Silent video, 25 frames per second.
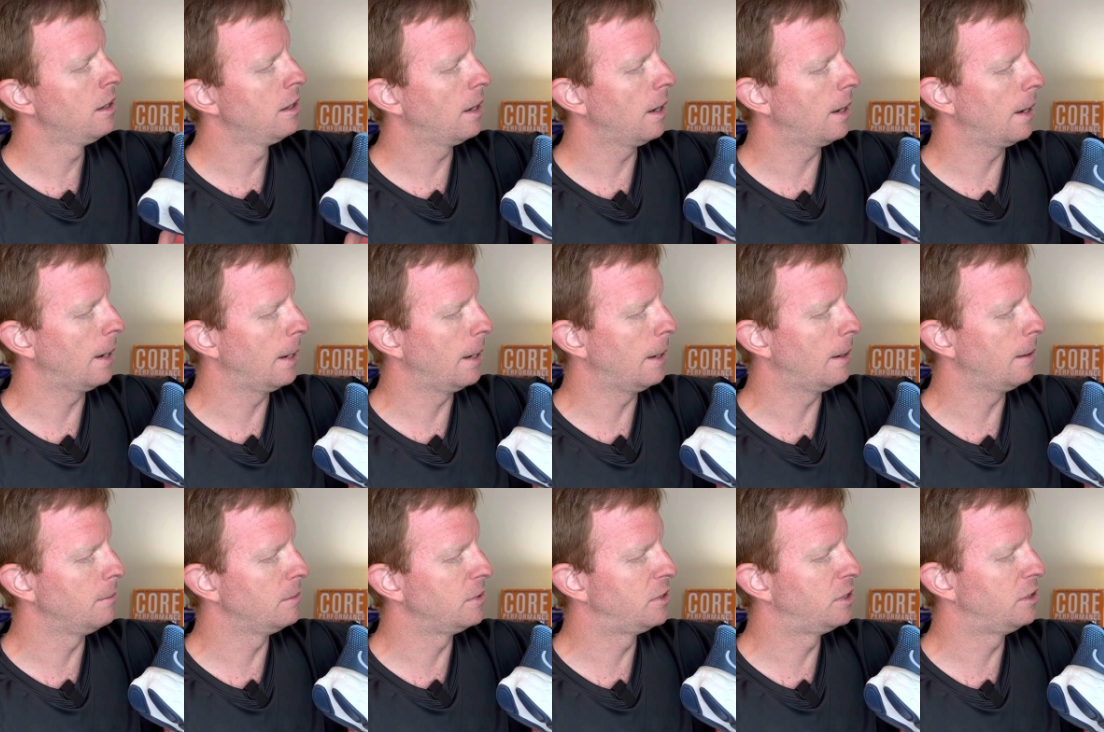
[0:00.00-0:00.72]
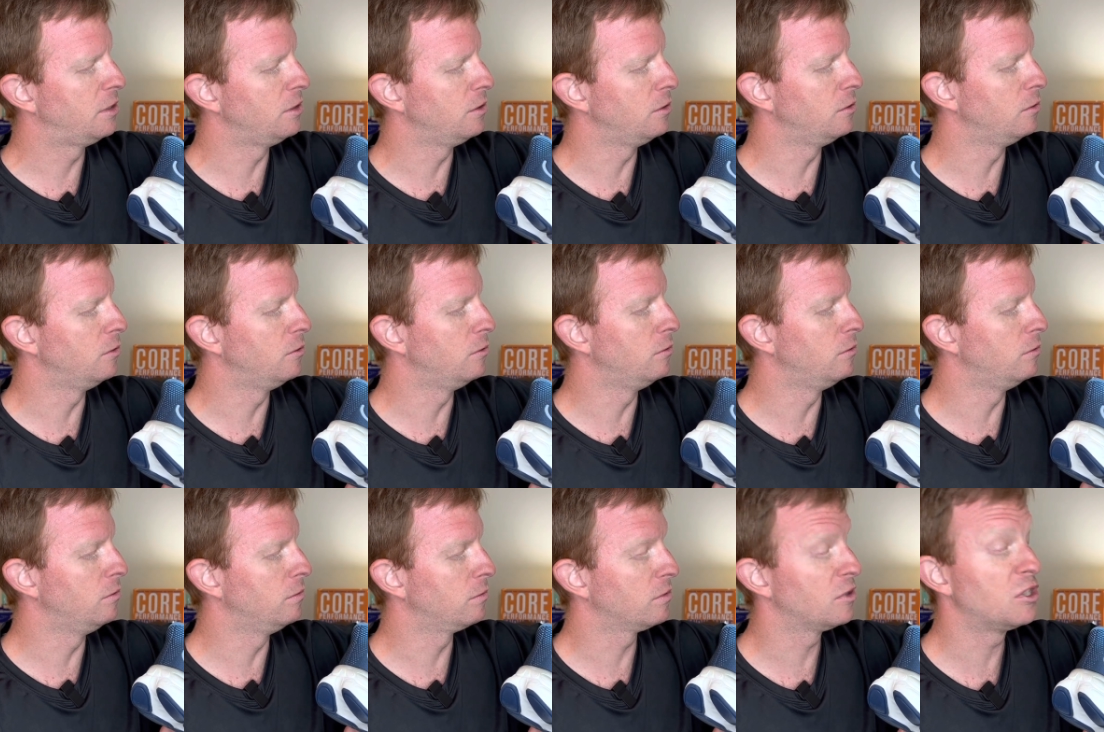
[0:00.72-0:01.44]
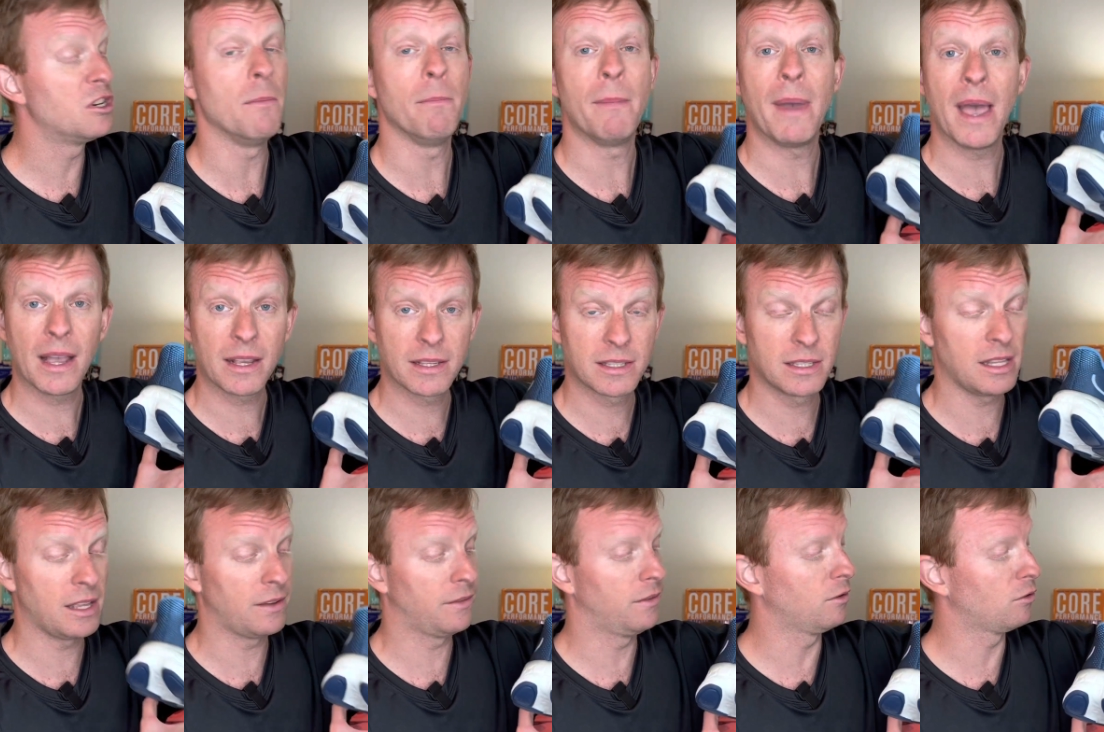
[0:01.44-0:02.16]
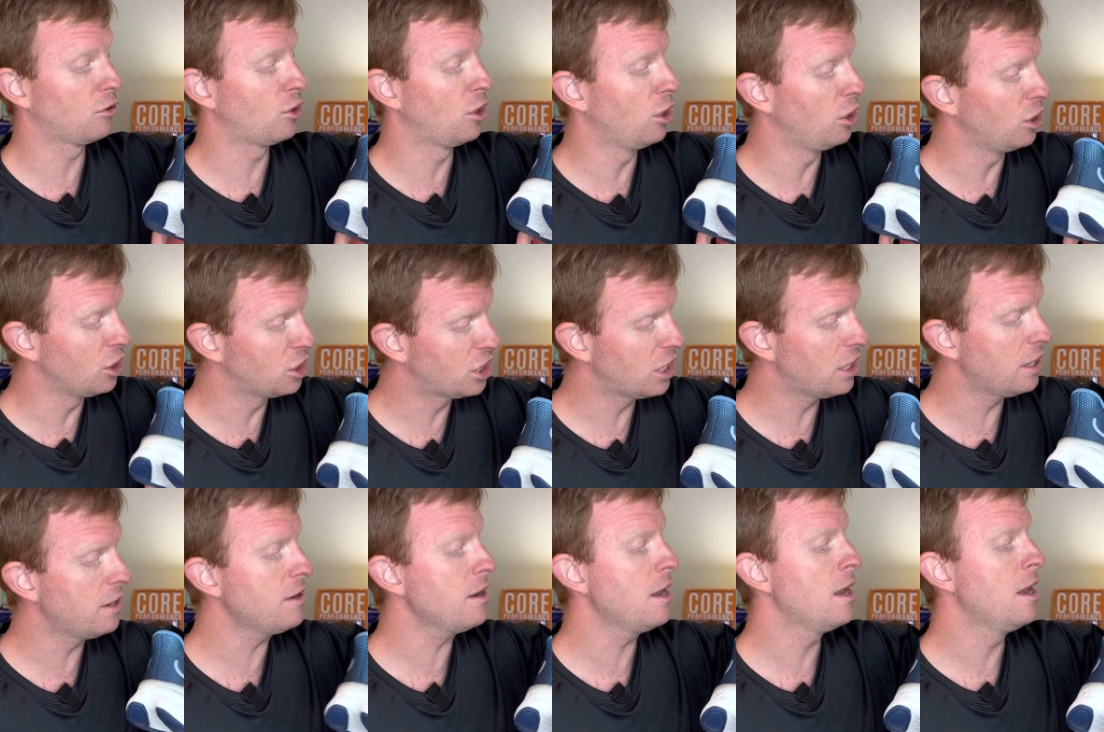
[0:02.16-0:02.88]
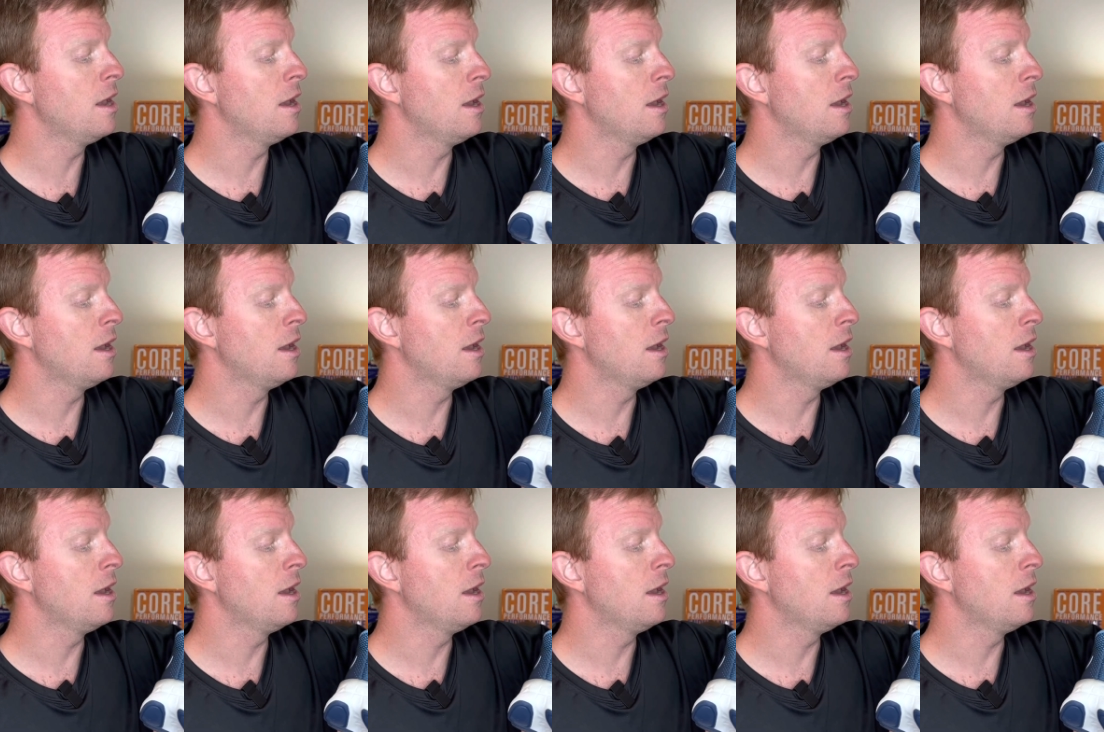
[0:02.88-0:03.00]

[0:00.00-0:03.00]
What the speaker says: to max level cushion.